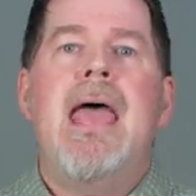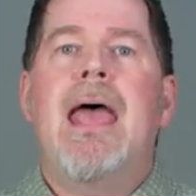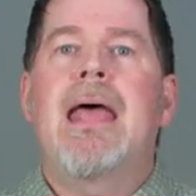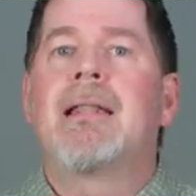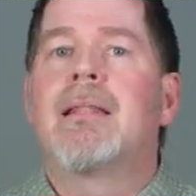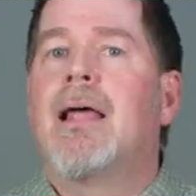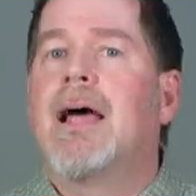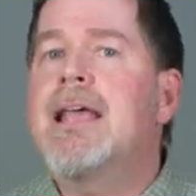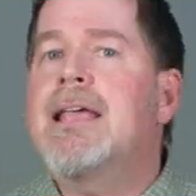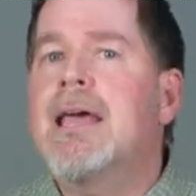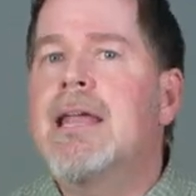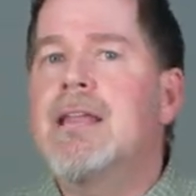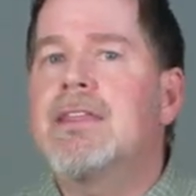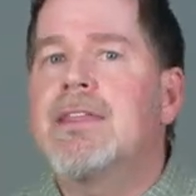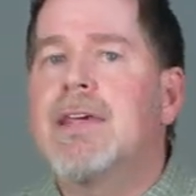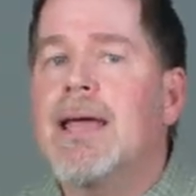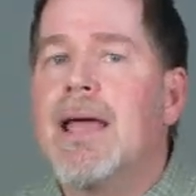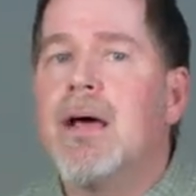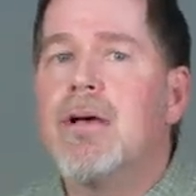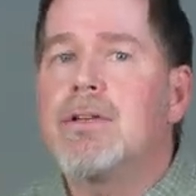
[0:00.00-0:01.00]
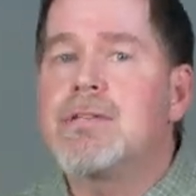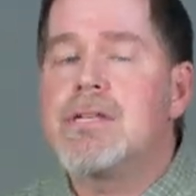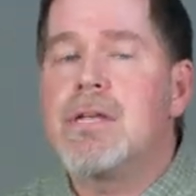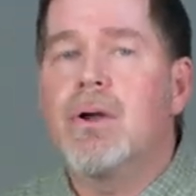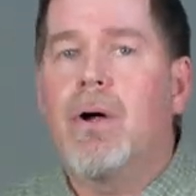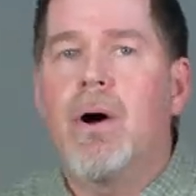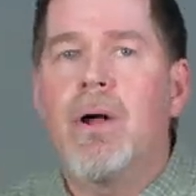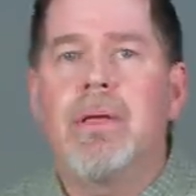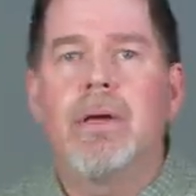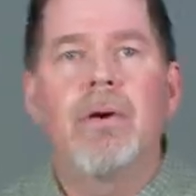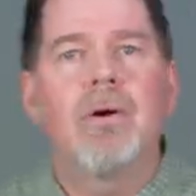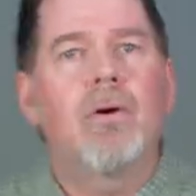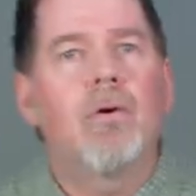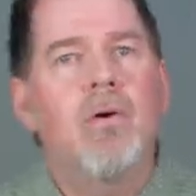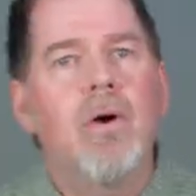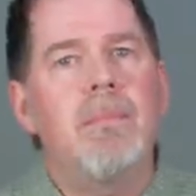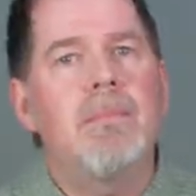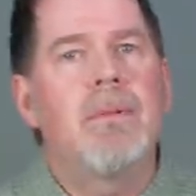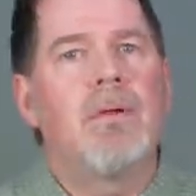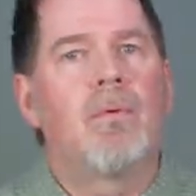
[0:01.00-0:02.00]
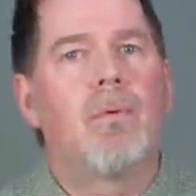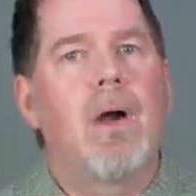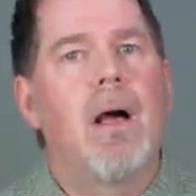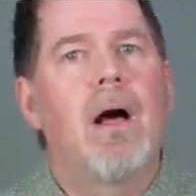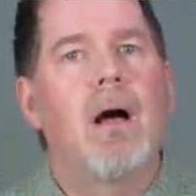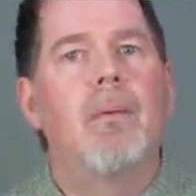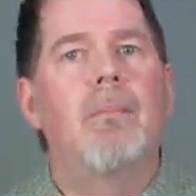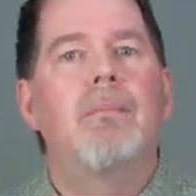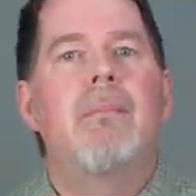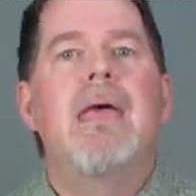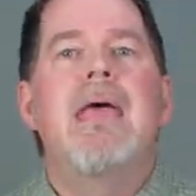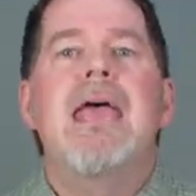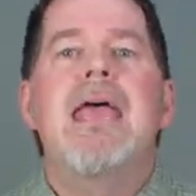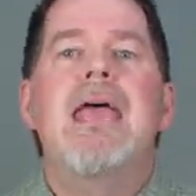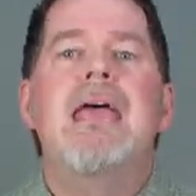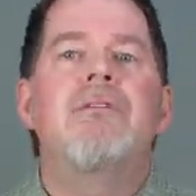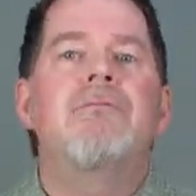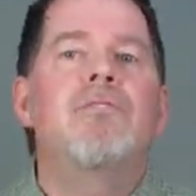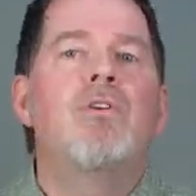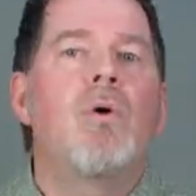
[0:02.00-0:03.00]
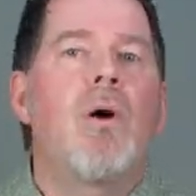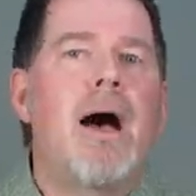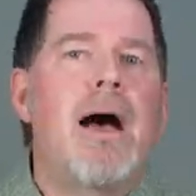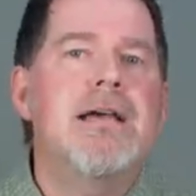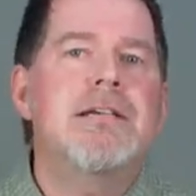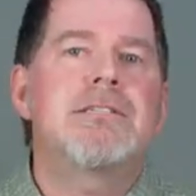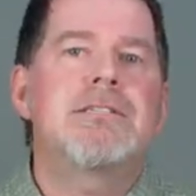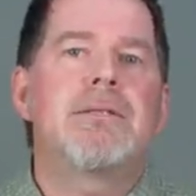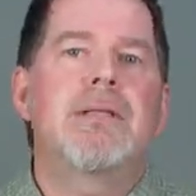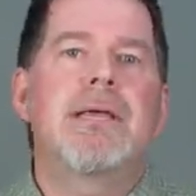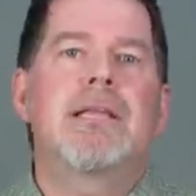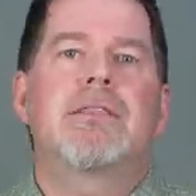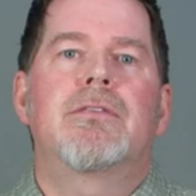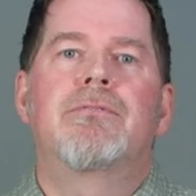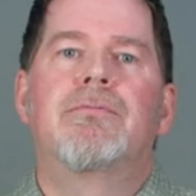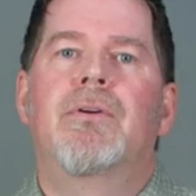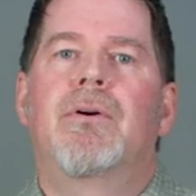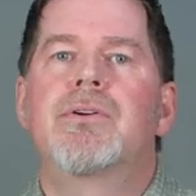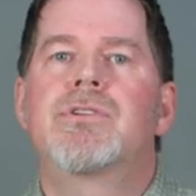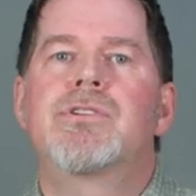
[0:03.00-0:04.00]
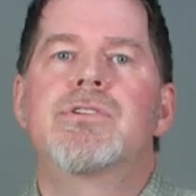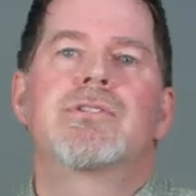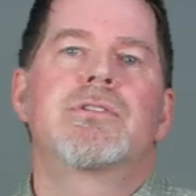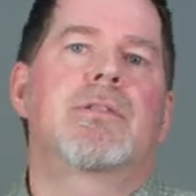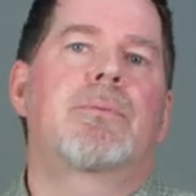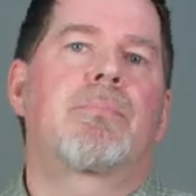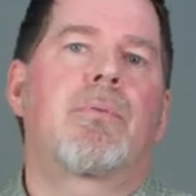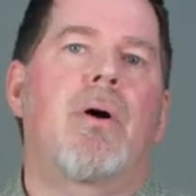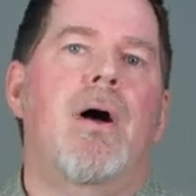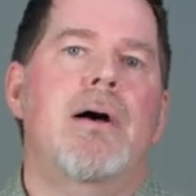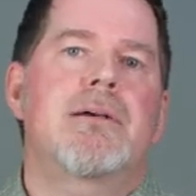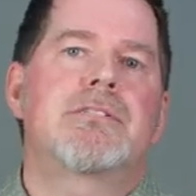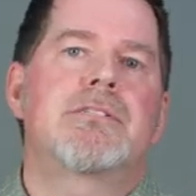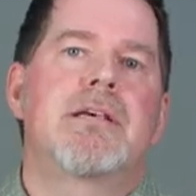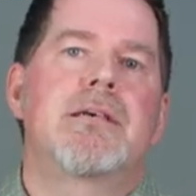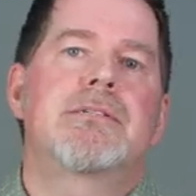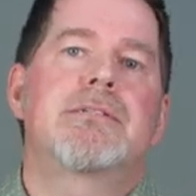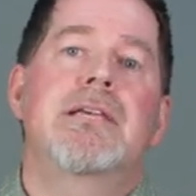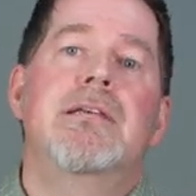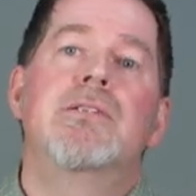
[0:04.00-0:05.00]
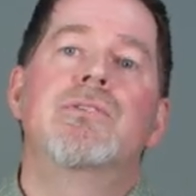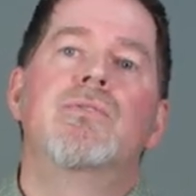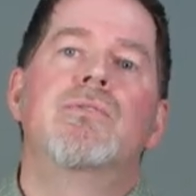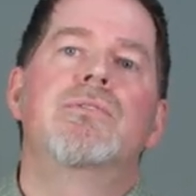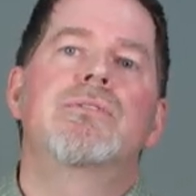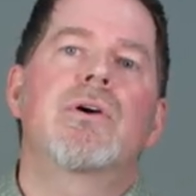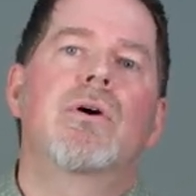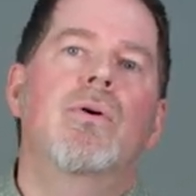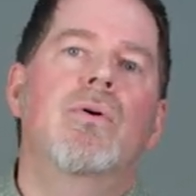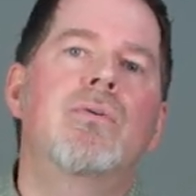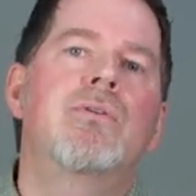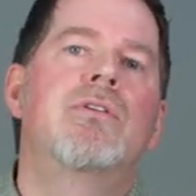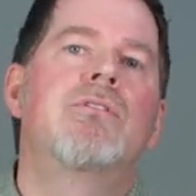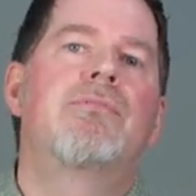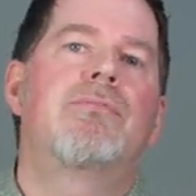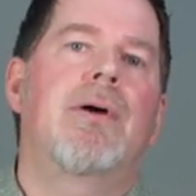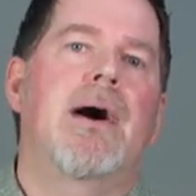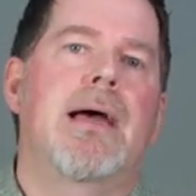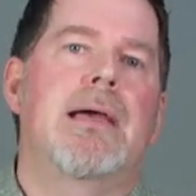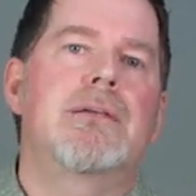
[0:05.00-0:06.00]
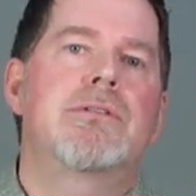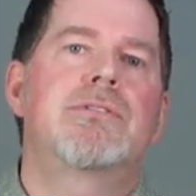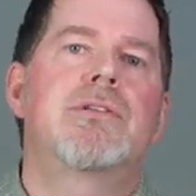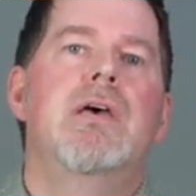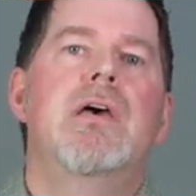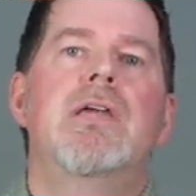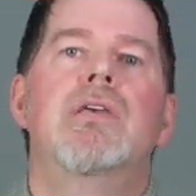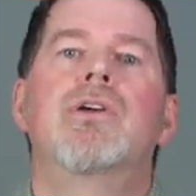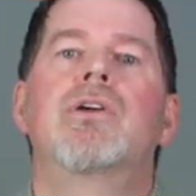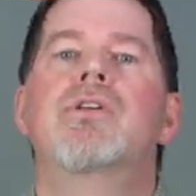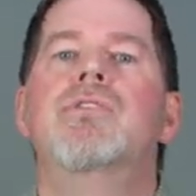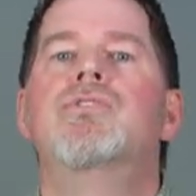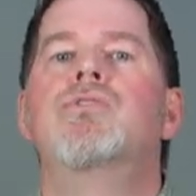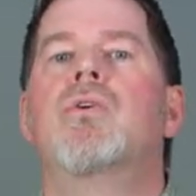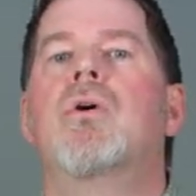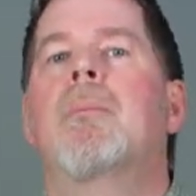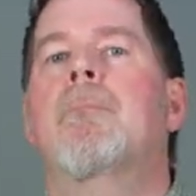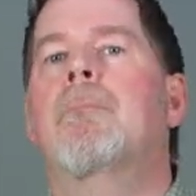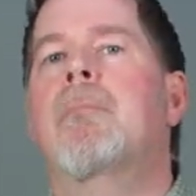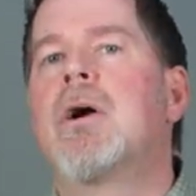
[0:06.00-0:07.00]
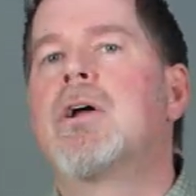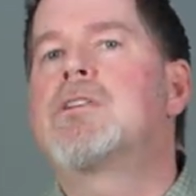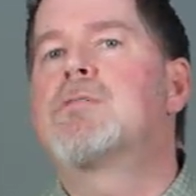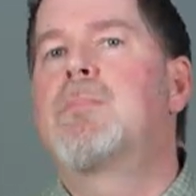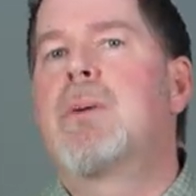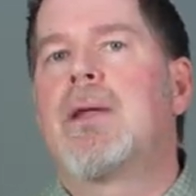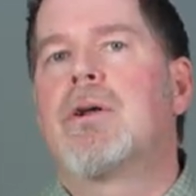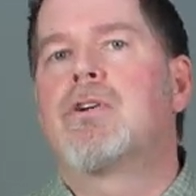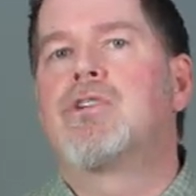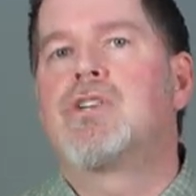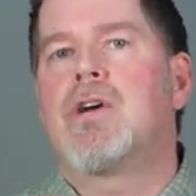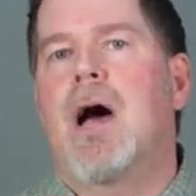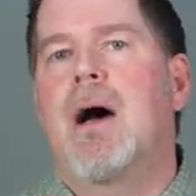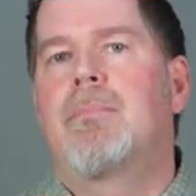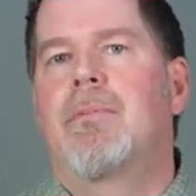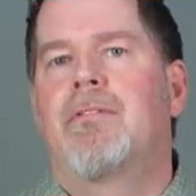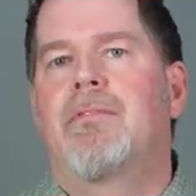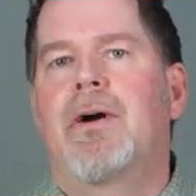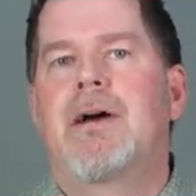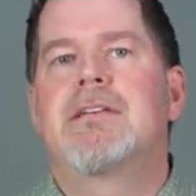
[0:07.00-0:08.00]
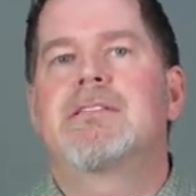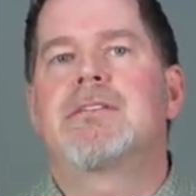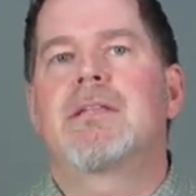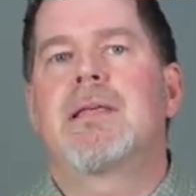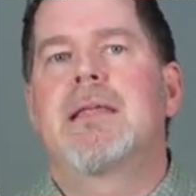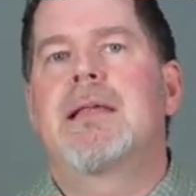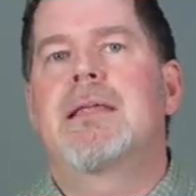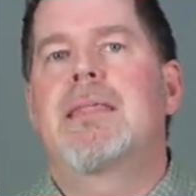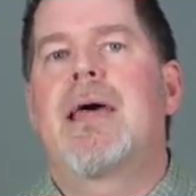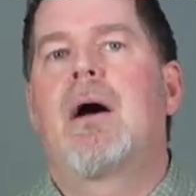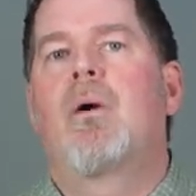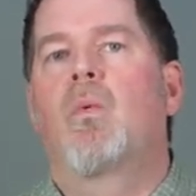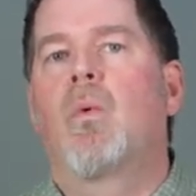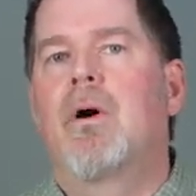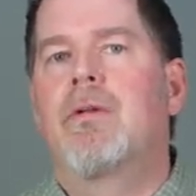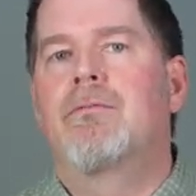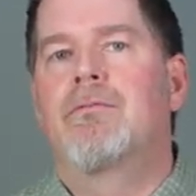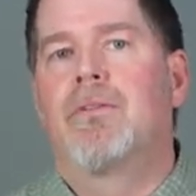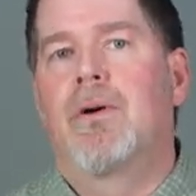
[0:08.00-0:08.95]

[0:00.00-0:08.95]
And like anything else in audio equipment realm, if you isolate the functions of the process into its own device, you can do a much better job of isolating that one